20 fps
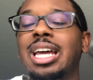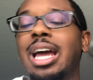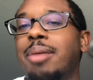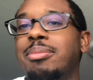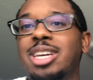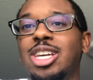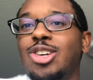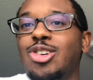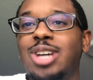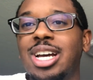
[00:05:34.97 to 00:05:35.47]
I
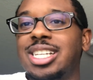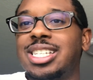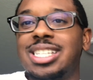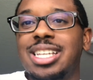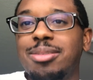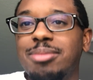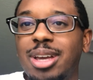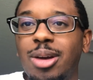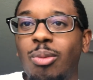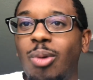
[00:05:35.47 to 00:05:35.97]
mean, you guys see
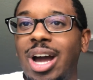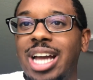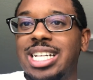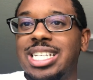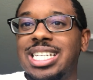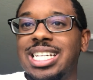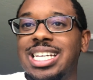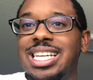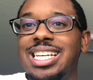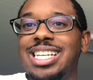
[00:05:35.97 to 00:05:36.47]
me in white
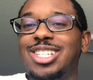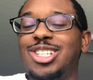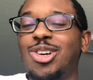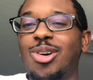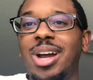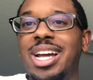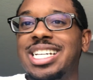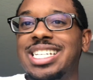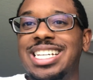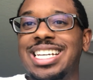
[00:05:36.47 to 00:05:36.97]
tees,
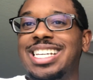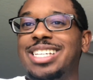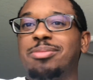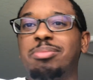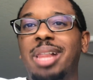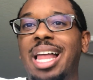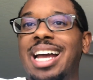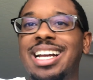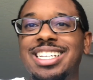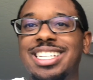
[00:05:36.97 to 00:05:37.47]
gray tees,
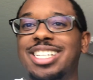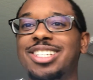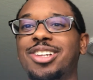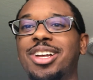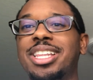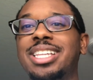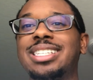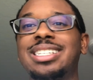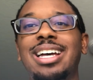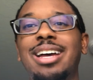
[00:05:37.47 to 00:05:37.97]
black tees all
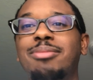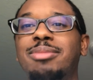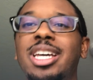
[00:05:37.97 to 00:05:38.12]
the time.